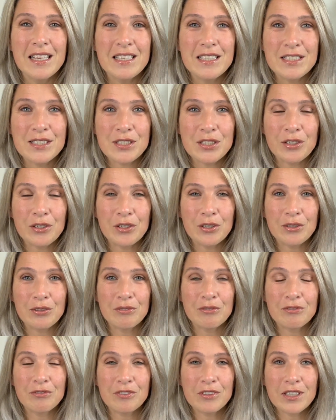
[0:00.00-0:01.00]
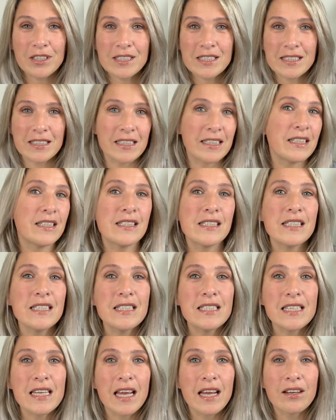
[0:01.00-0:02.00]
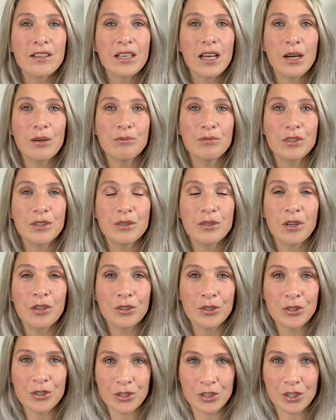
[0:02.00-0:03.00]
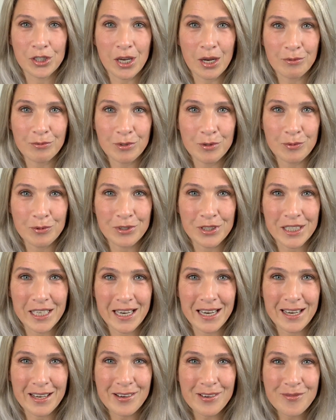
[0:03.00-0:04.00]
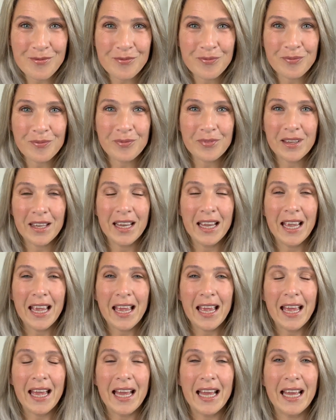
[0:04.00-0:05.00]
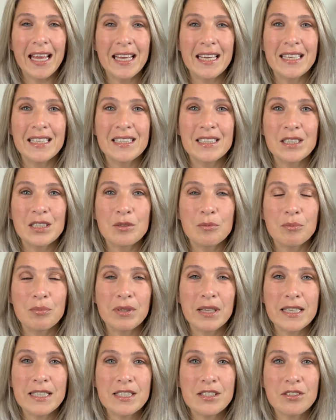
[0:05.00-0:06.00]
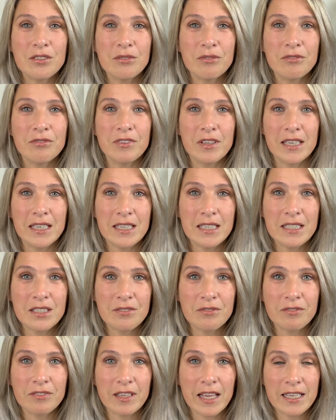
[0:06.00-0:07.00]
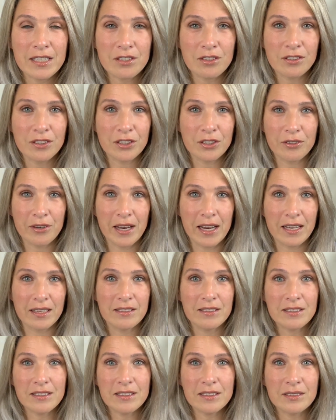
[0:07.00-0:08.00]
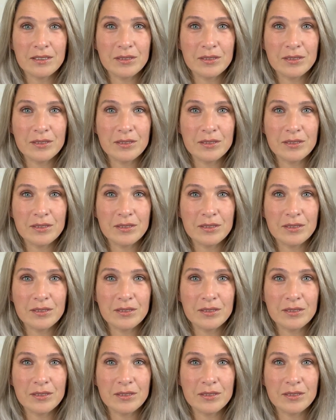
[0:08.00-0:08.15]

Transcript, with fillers: So firstly, sit down on your comfortable chair and place your feet flat on the ground.